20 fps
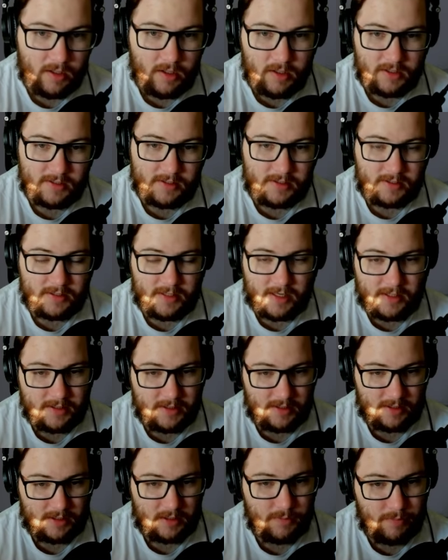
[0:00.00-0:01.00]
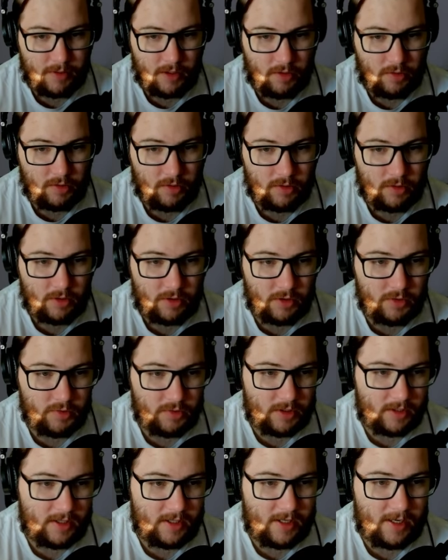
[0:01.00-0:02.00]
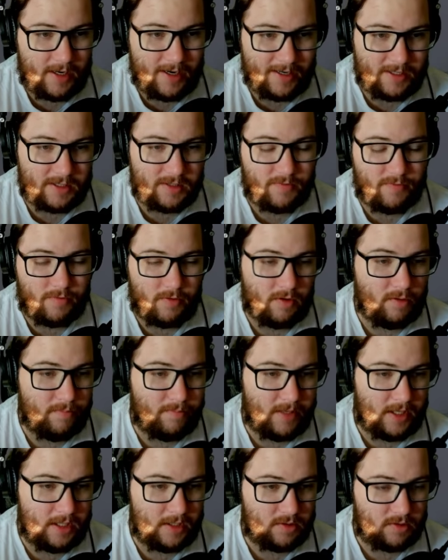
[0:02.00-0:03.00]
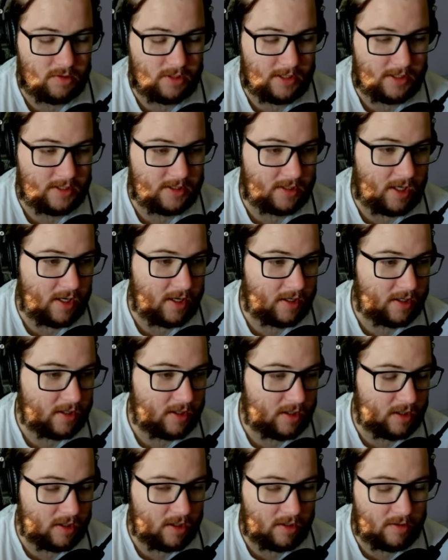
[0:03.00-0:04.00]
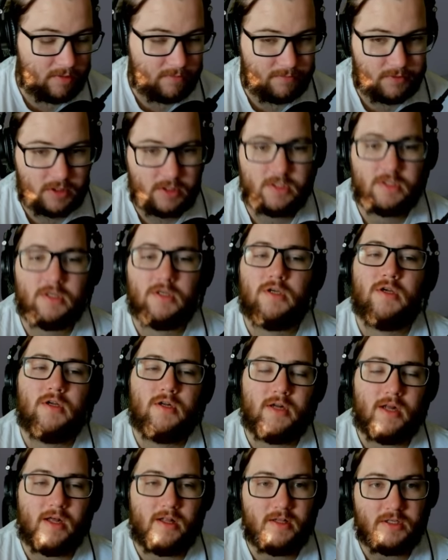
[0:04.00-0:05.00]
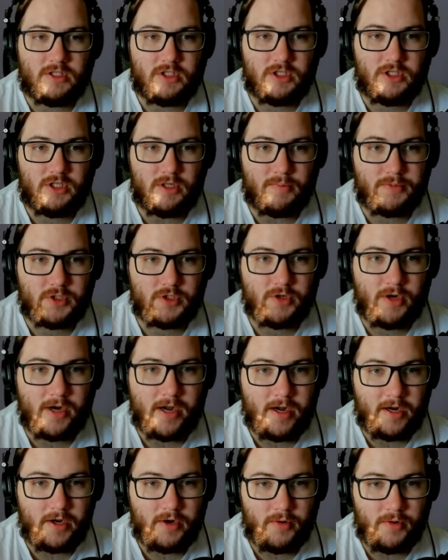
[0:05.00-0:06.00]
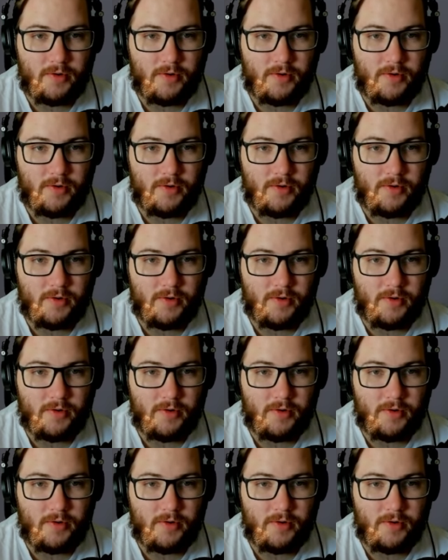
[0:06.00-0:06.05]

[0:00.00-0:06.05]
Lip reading: Stasis build using the Icefall Mantle exotic gloves. Now let's jump straight into